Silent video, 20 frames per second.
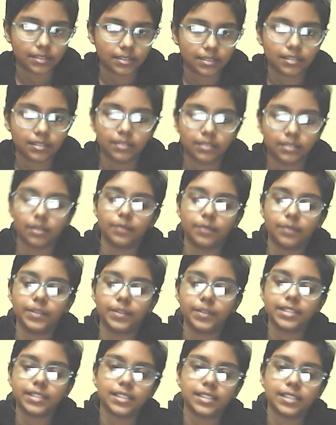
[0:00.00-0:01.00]

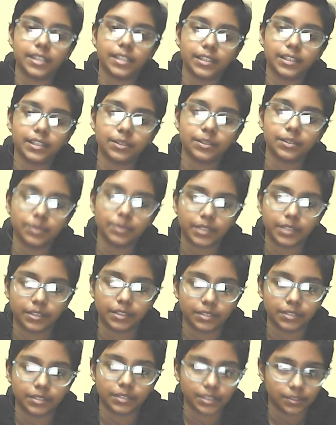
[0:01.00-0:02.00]
Obviously rook into
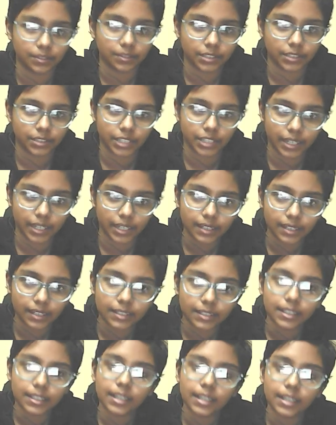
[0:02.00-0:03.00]
g2 check,
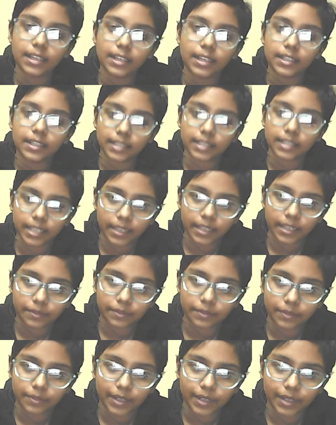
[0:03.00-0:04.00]
king
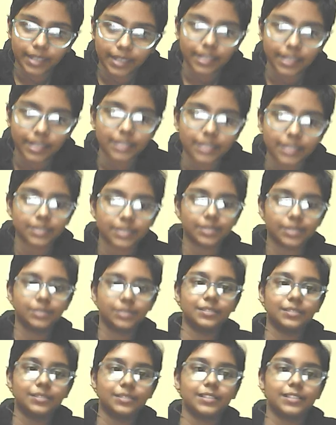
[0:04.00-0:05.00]
f1. So
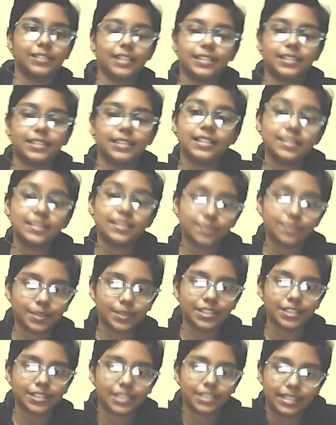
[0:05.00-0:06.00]
in this
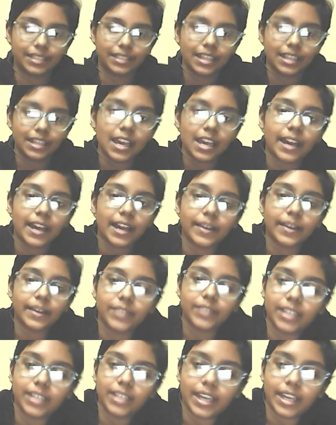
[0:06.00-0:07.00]
position, I would
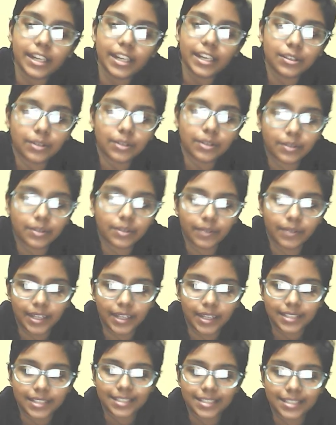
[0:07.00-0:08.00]
like to
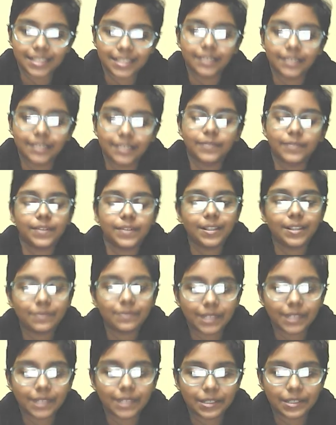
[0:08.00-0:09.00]
request, feel free
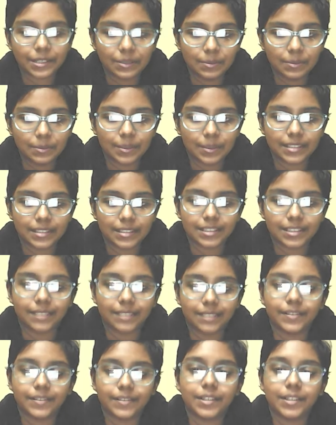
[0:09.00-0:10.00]
to pause the
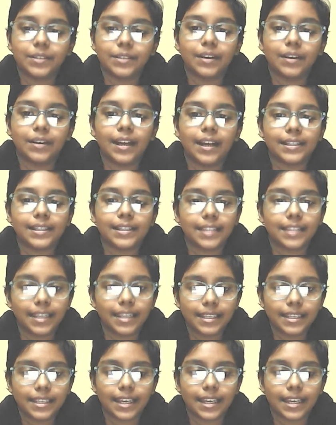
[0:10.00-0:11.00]
video and think
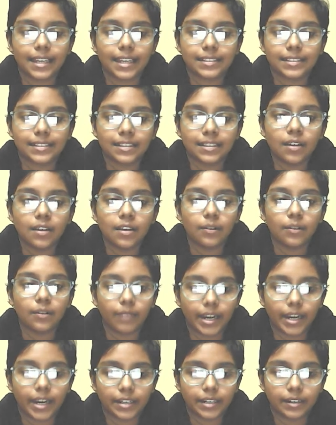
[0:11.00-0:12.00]
as
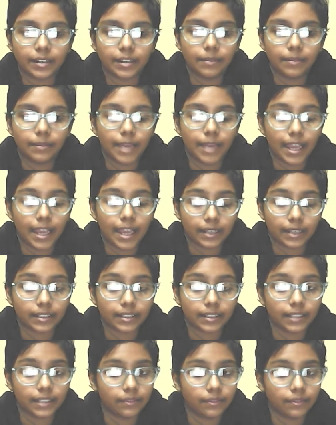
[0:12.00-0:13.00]
black,
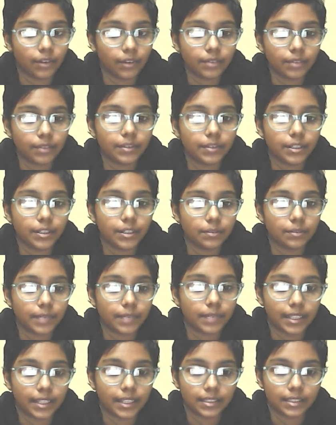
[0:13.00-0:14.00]
what will you play in
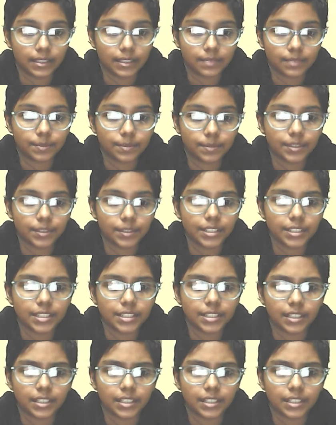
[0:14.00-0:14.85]
this position?